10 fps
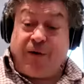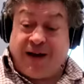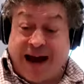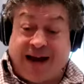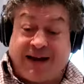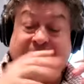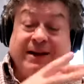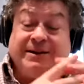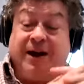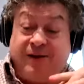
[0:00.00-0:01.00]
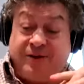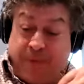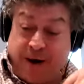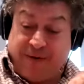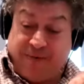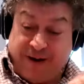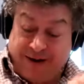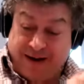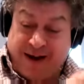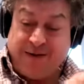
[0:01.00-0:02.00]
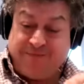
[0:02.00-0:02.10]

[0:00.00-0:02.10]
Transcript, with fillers: tax exiles, even when I was here eight years ago.